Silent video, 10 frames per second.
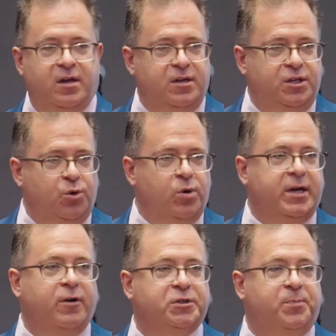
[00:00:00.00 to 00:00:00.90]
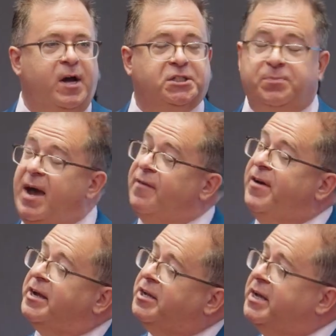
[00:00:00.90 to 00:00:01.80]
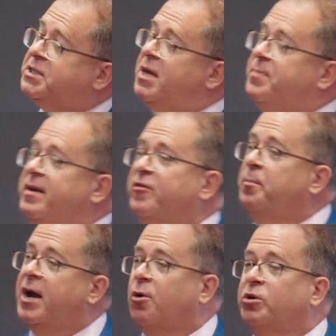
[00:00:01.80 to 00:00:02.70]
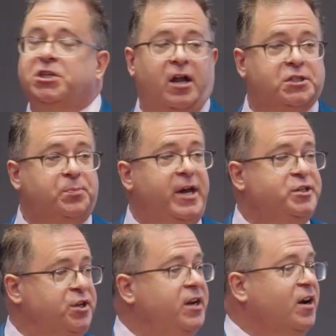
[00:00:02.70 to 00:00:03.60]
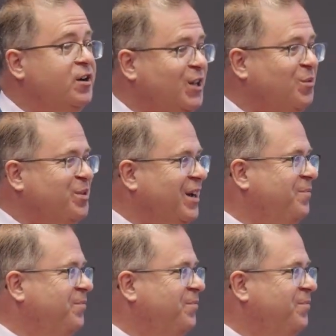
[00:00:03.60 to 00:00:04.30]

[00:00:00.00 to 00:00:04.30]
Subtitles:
You will get responses. Matter of fact, you get something even better, which I'll explain to you here in a little bit.